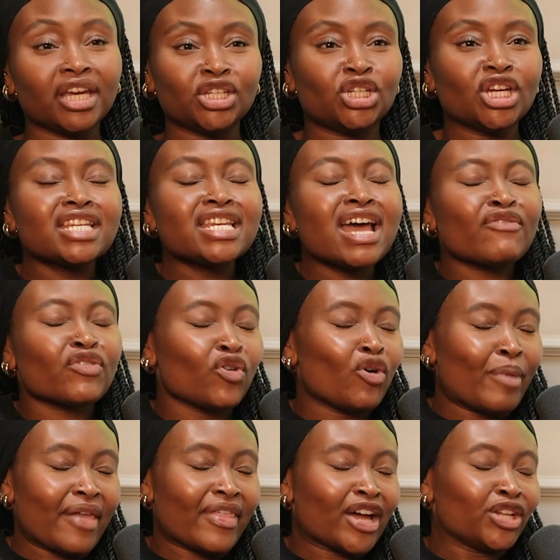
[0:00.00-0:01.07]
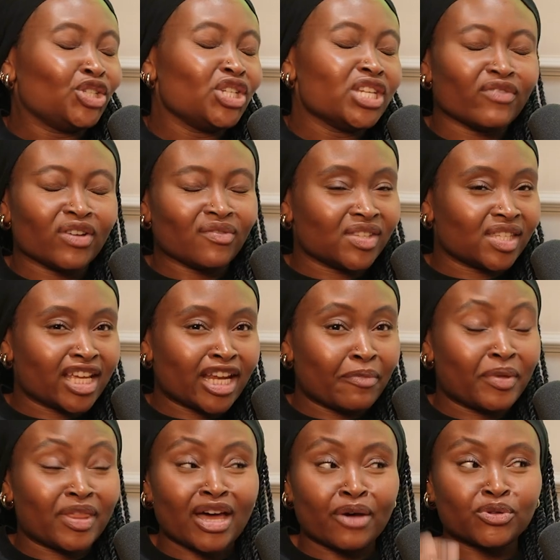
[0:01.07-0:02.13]
She had never thought about that. And she never even said it.
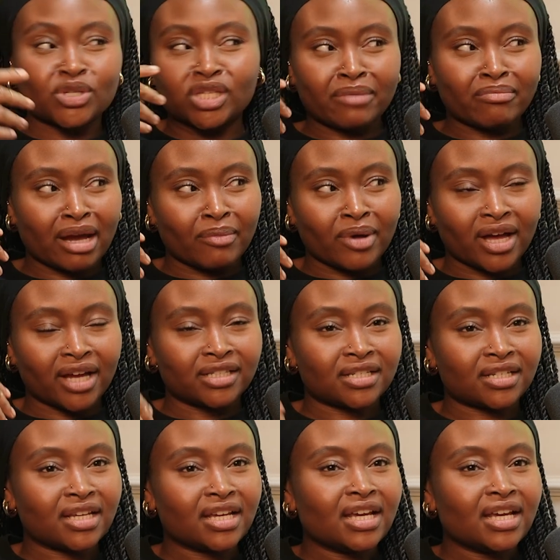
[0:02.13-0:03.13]
But that was just in my mind.